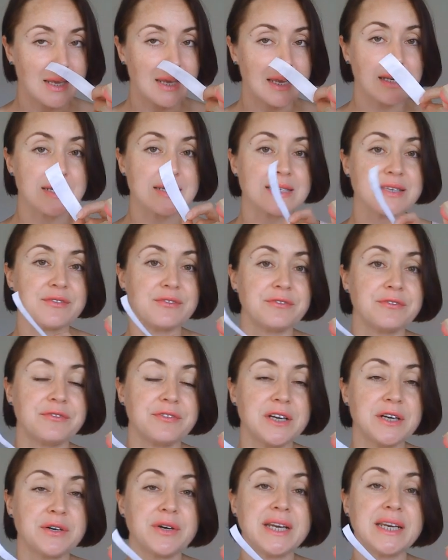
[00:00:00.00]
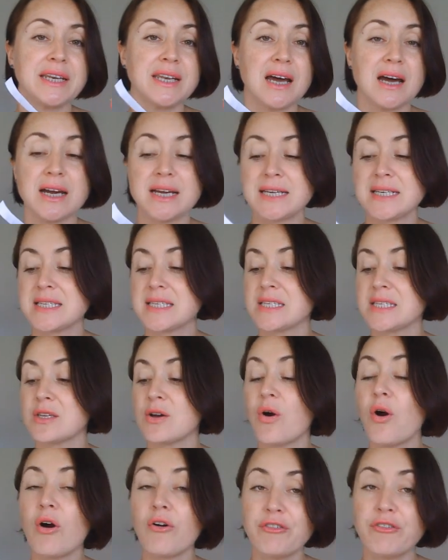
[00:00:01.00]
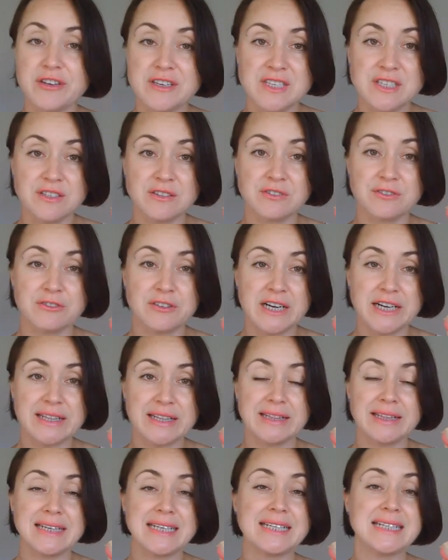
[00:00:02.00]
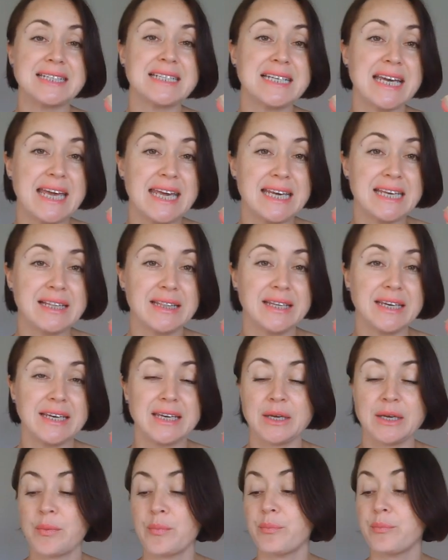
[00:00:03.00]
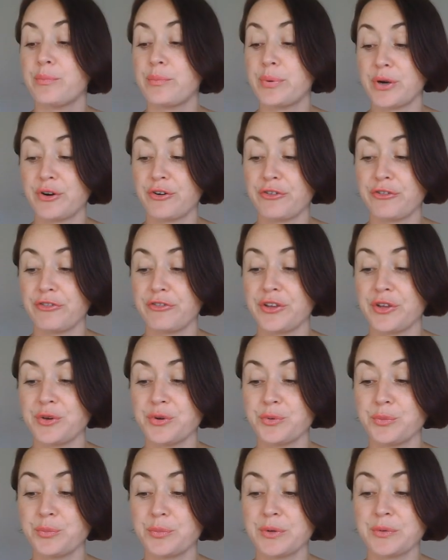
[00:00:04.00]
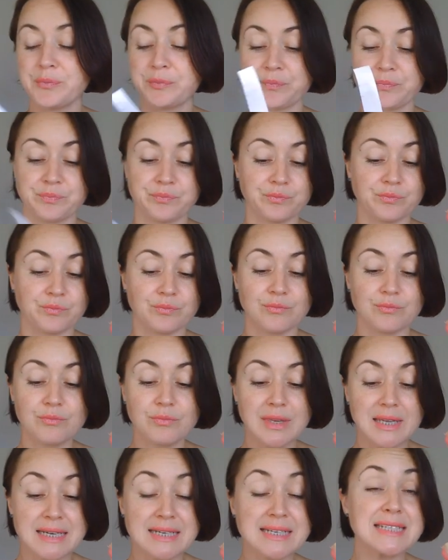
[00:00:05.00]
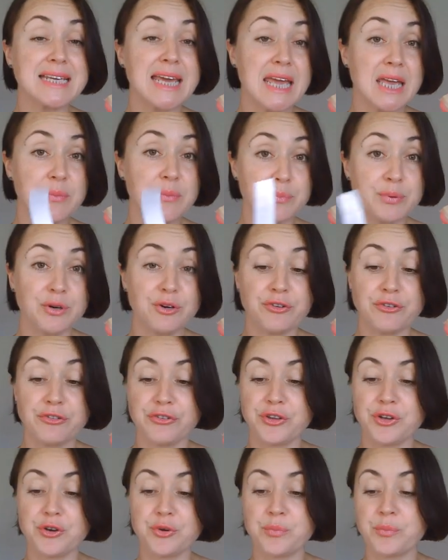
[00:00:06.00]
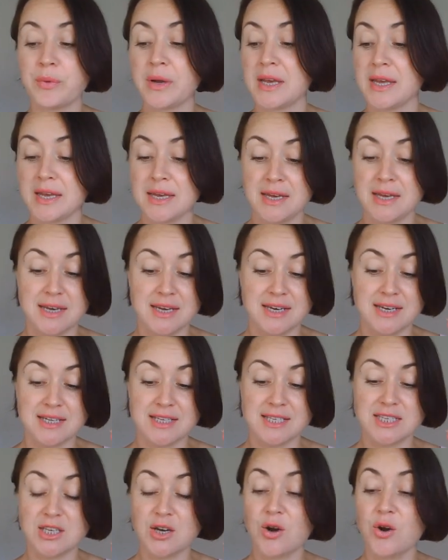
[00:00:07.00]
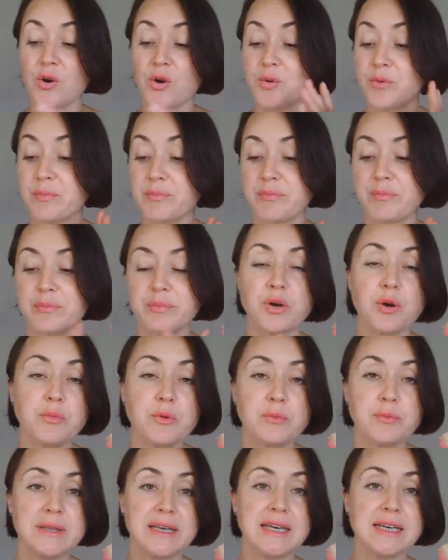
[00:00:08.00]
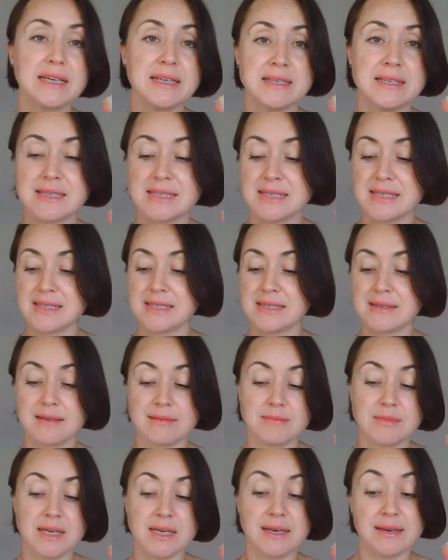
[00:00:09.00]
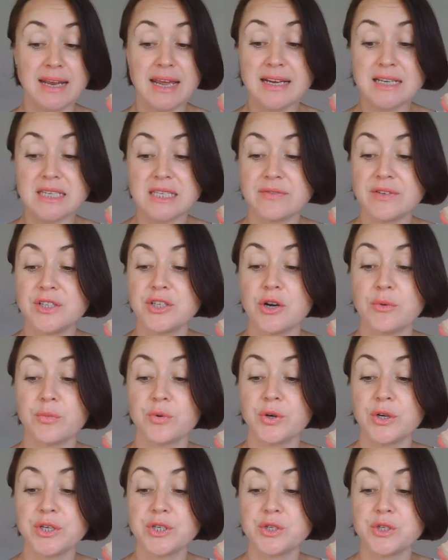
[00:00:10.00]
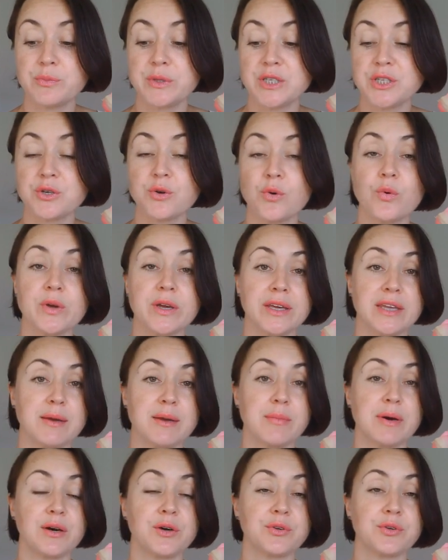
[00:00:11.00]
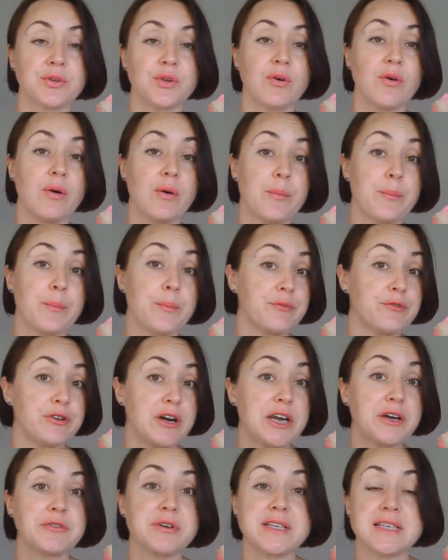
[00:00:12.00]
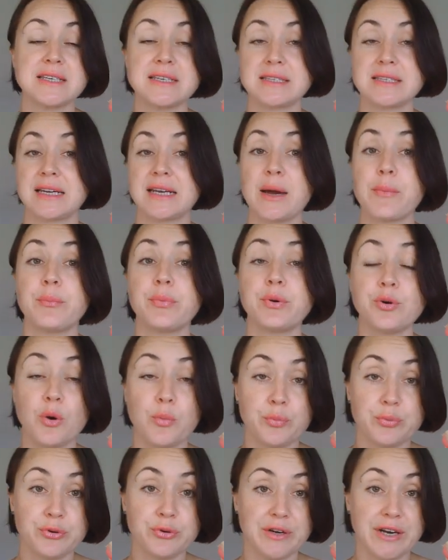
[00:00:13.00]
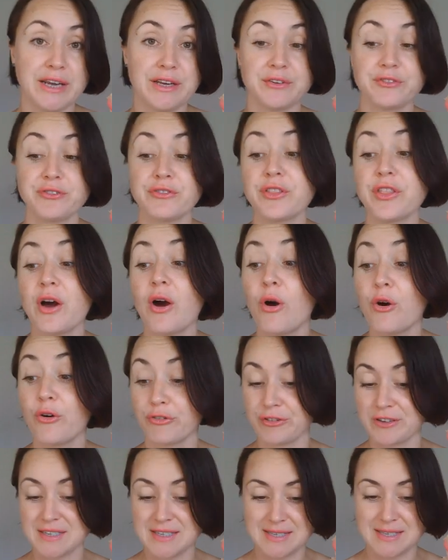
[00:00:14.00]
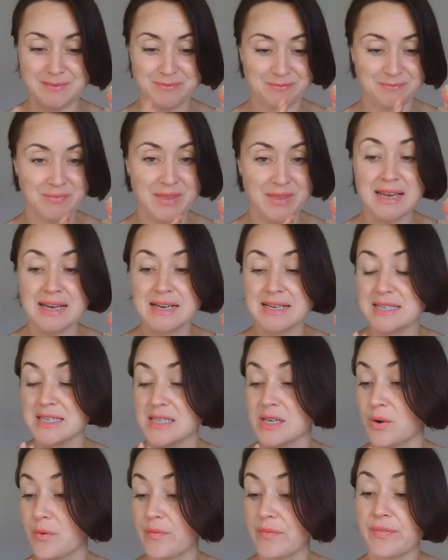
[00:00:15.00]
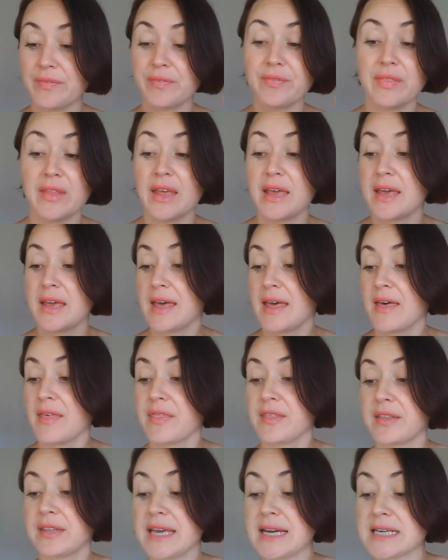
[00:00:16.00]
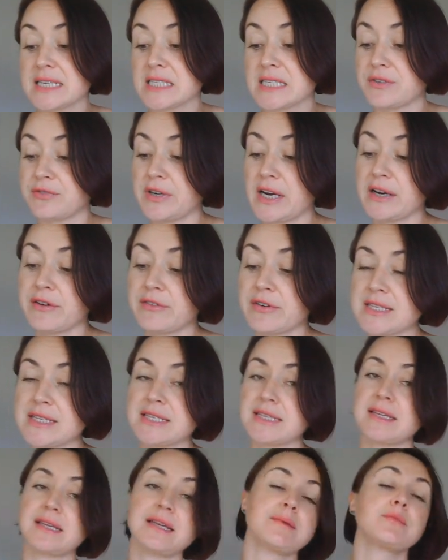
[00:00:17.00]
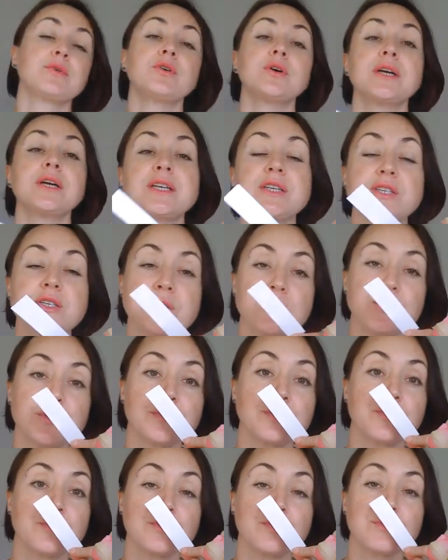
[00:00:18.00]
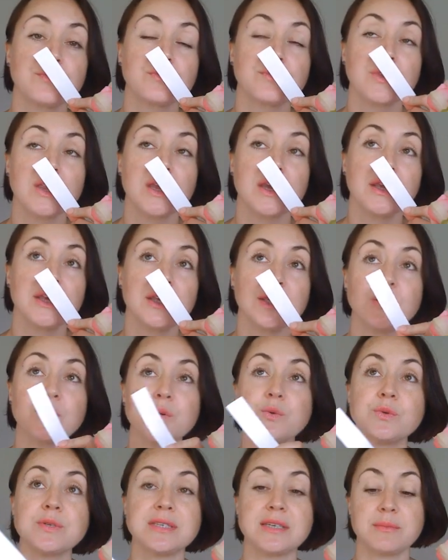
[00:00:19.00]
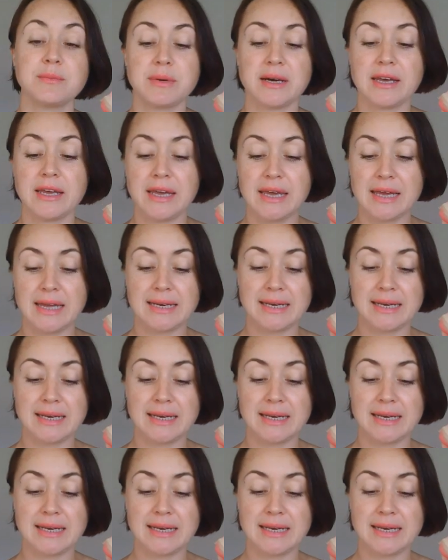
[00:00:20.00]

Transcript: It is a very nice office-friendly daily perfume, day perfume. So probably in the next video I'm going to be talking about fragrances that are appropriate for the office. So the next fragrance that I'm going to use in my